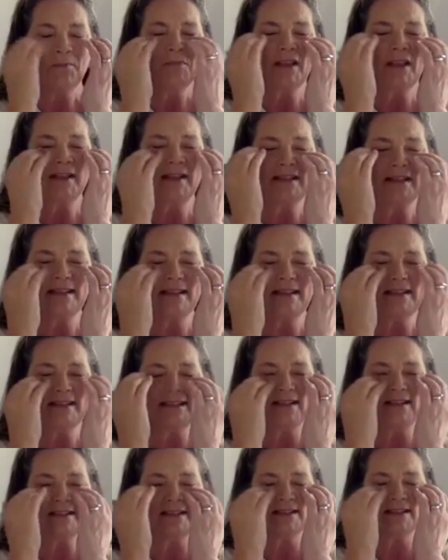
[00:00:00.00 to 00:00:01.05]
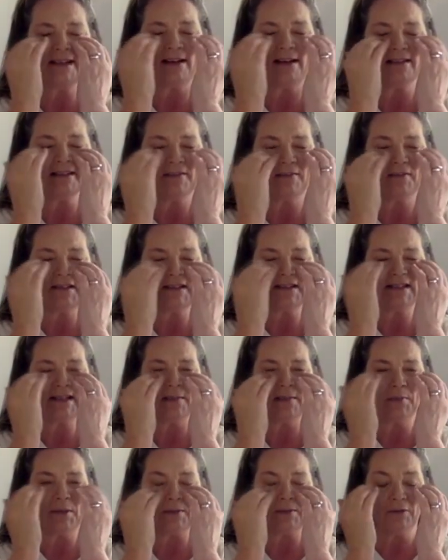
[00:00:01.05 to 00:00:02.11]
This is the start of the
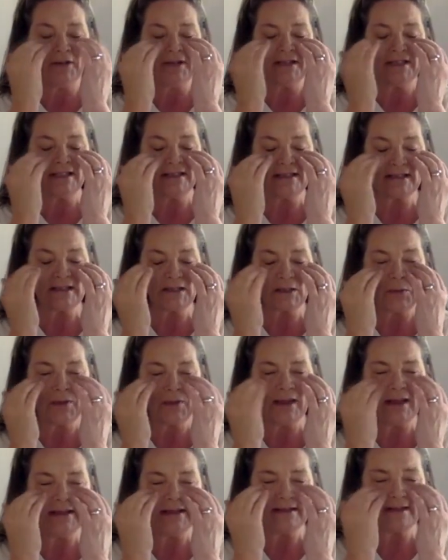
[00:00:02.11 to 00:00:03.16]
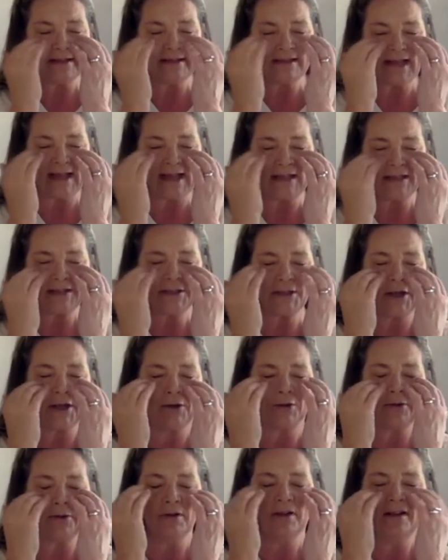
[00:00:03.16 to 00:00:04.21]
stomach meridian. Squeeze the second
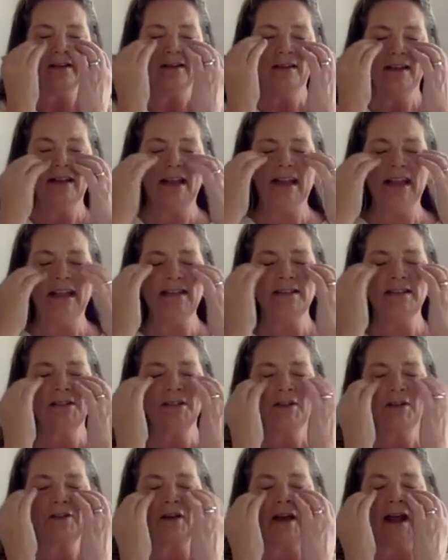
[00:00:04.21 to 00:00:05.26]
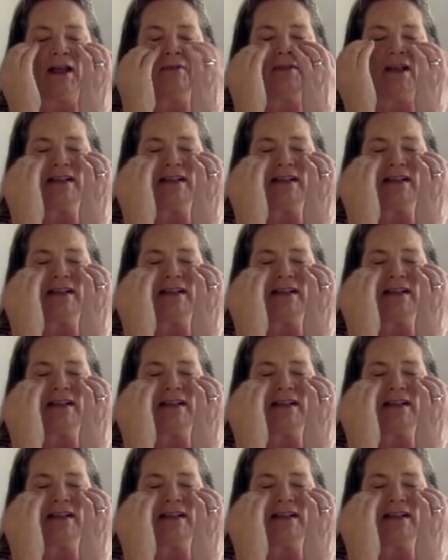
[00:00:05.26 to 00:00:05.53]
toe into the ground.